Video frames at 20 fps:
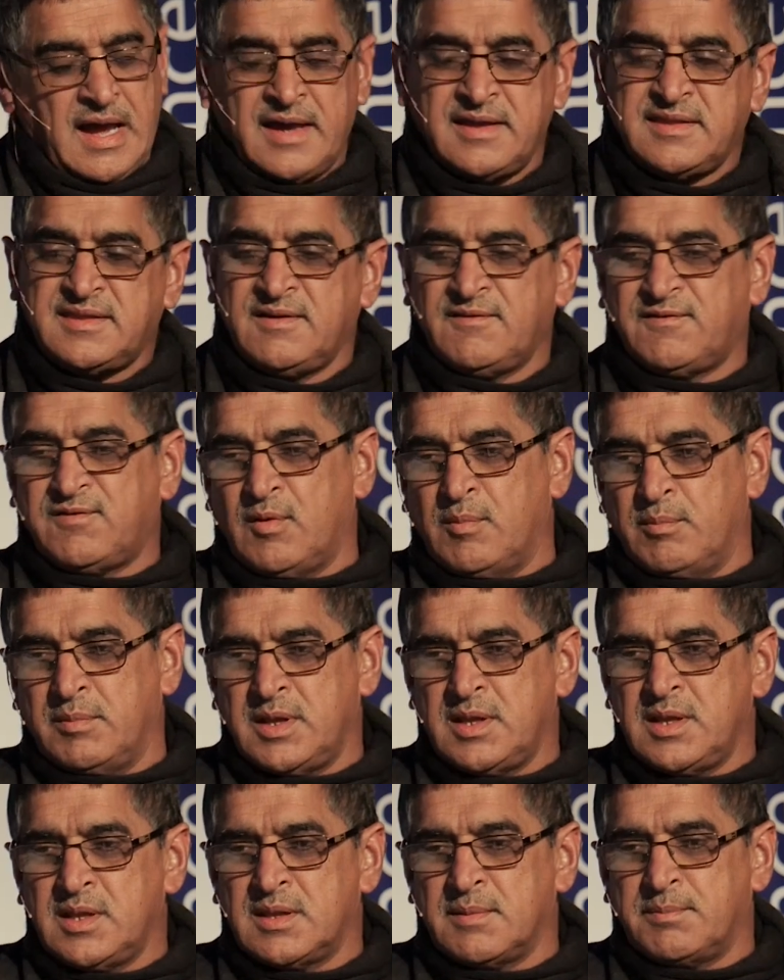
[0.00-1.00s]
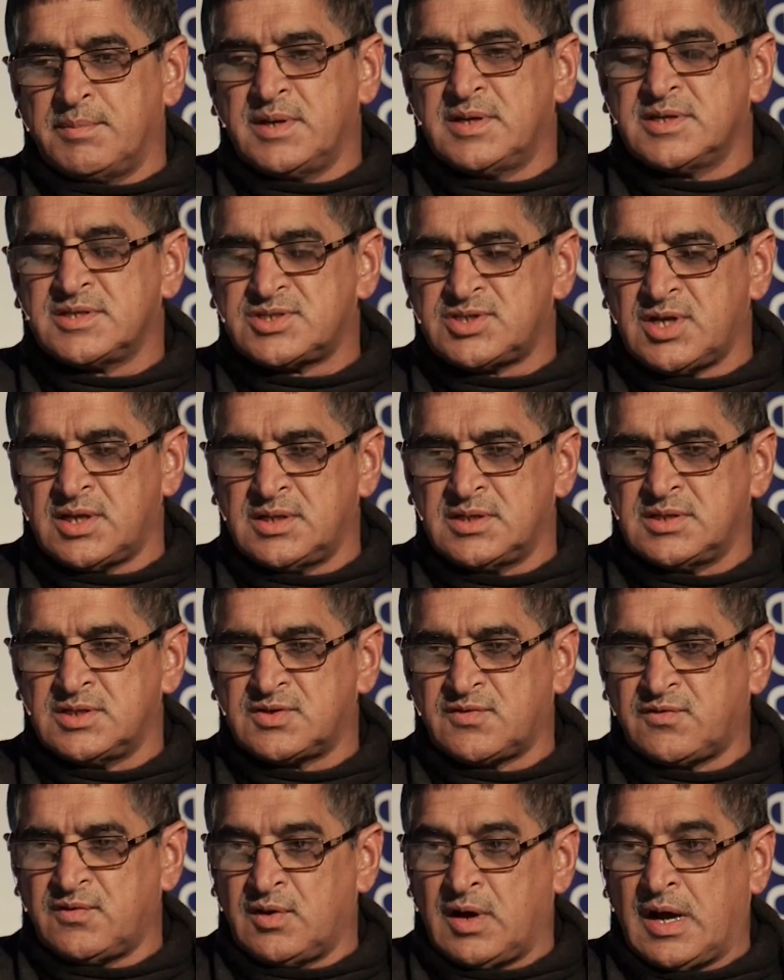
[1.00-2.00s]
I think for me the biggest
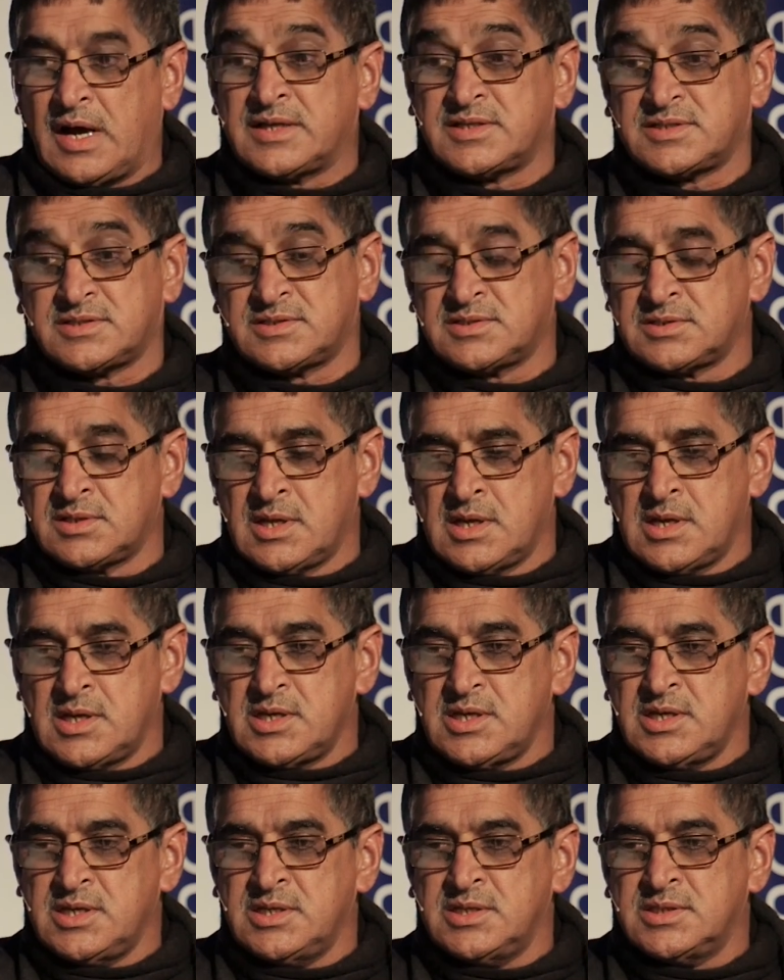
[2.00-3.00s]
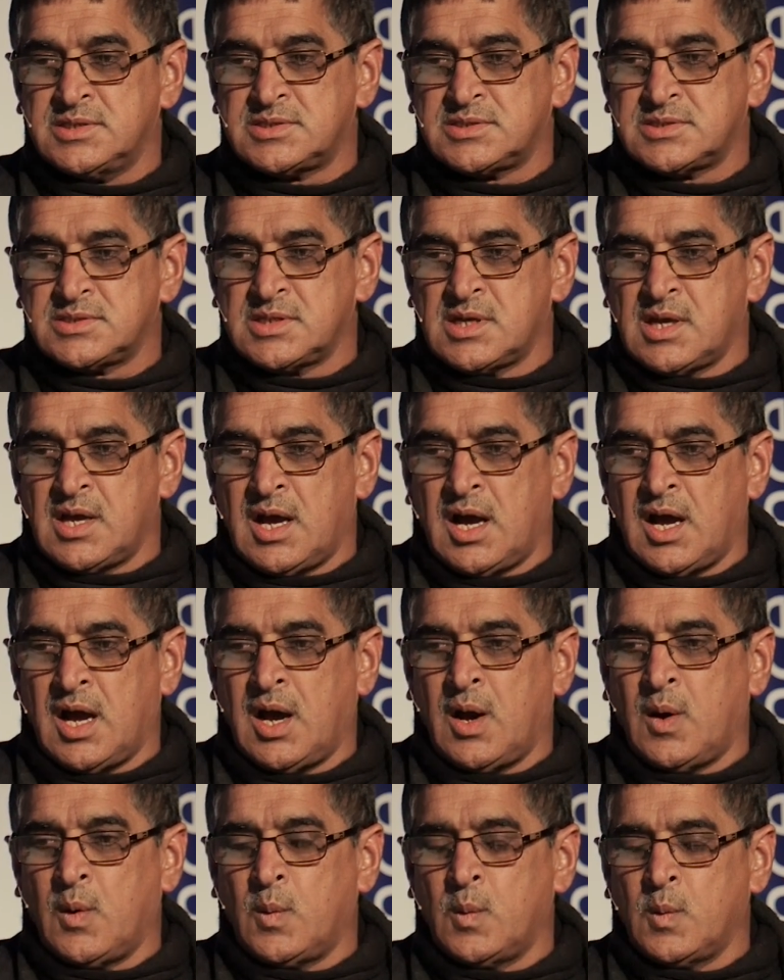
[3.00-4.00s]
challenge for us is
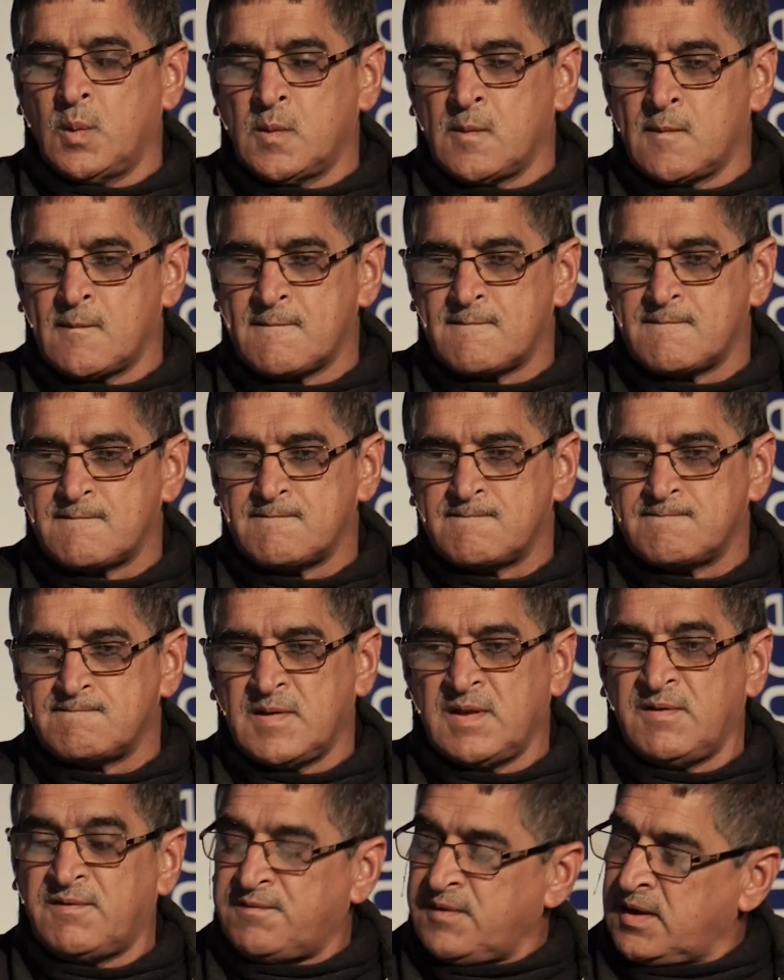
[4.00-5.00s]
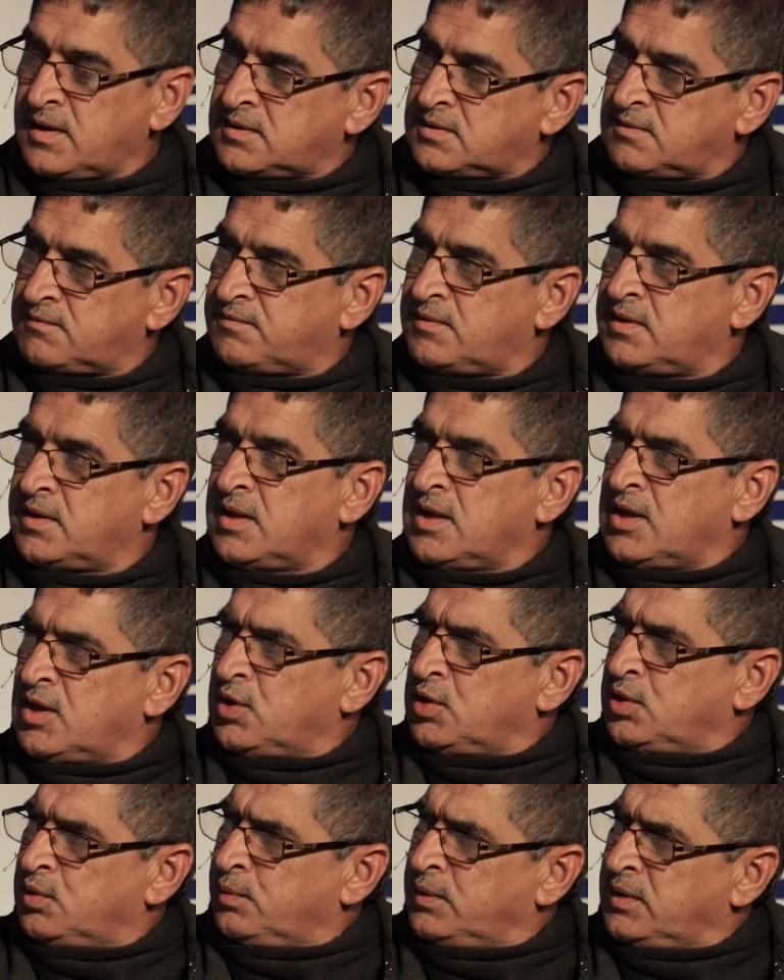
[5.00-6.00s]
how effectively
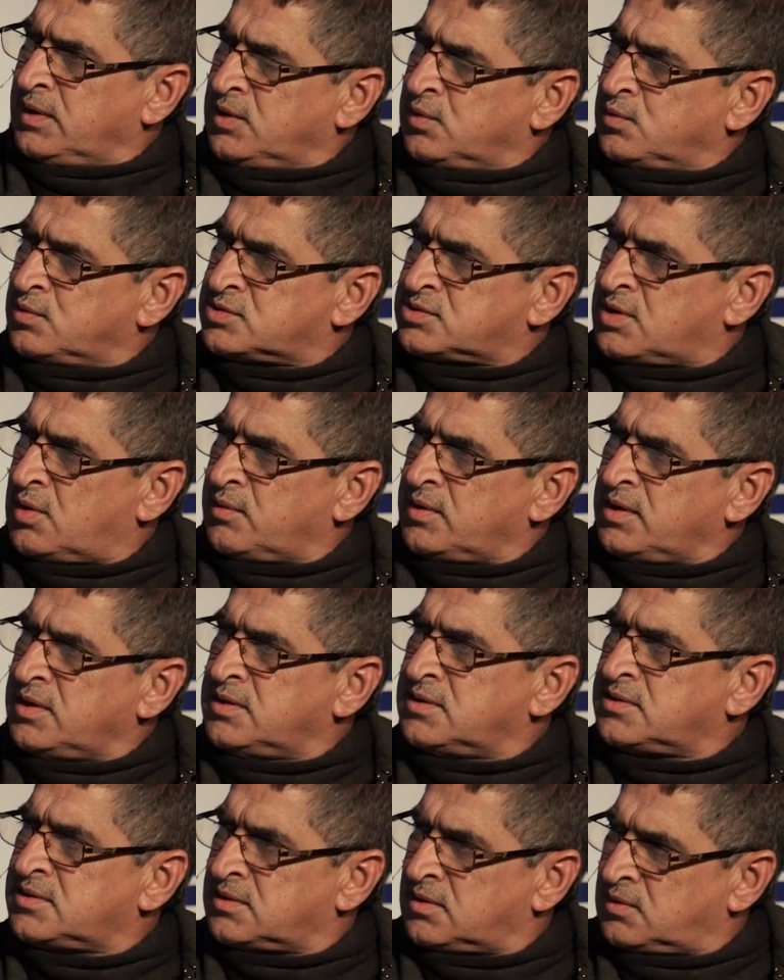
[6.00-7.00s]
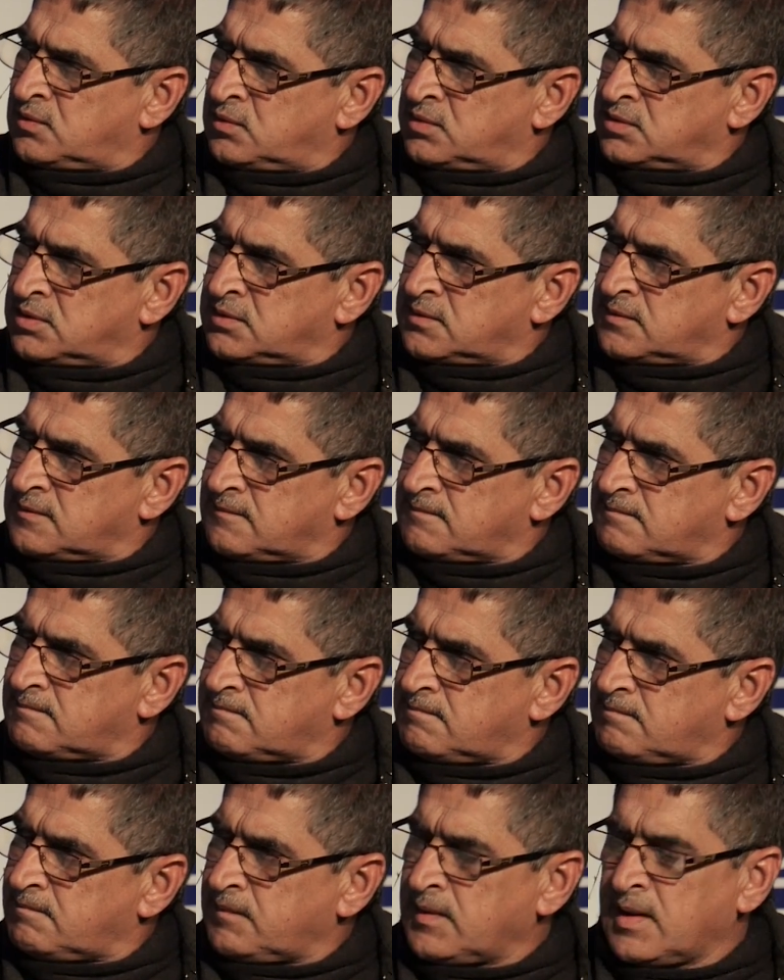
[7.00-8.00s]
we use our internal audit.
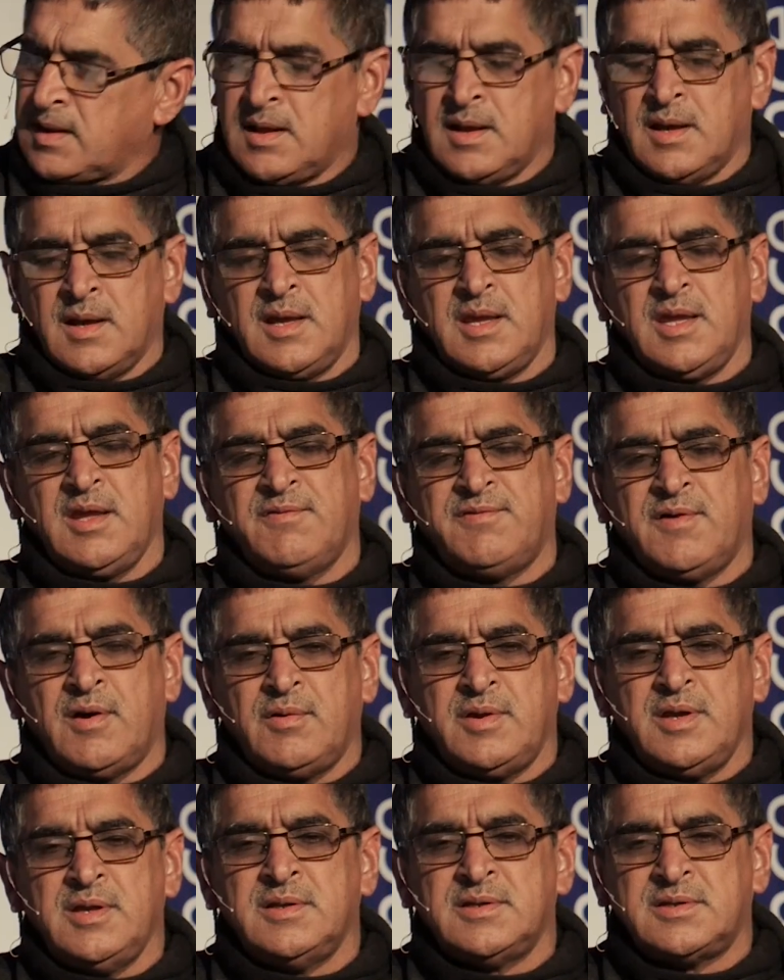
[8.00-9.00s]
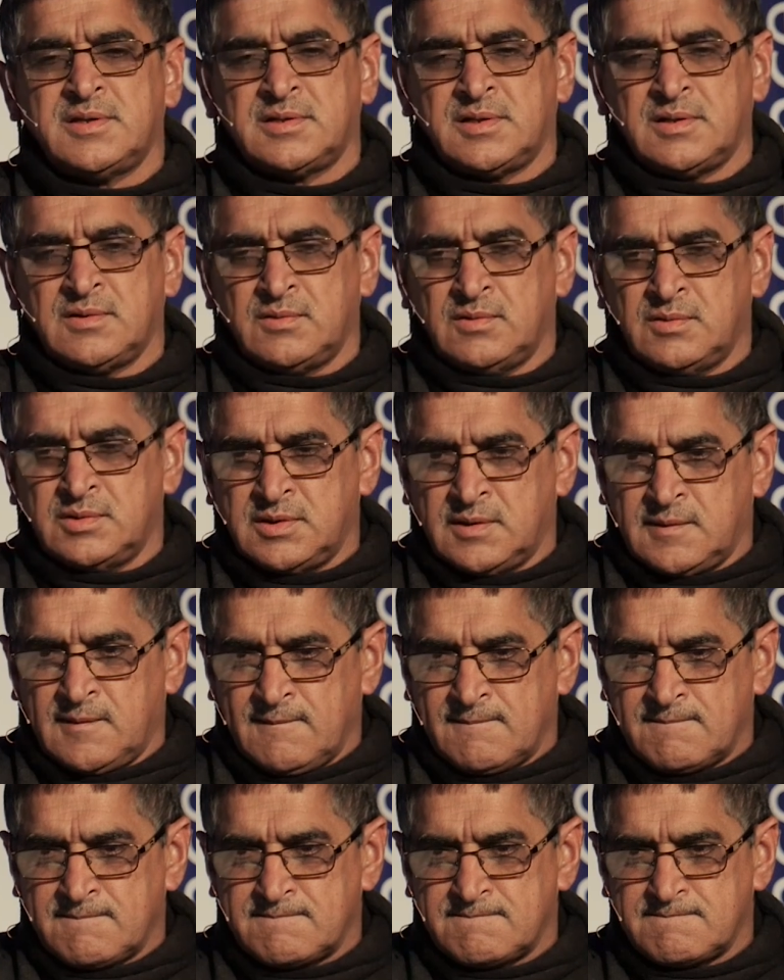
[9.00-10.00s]
If our internal audit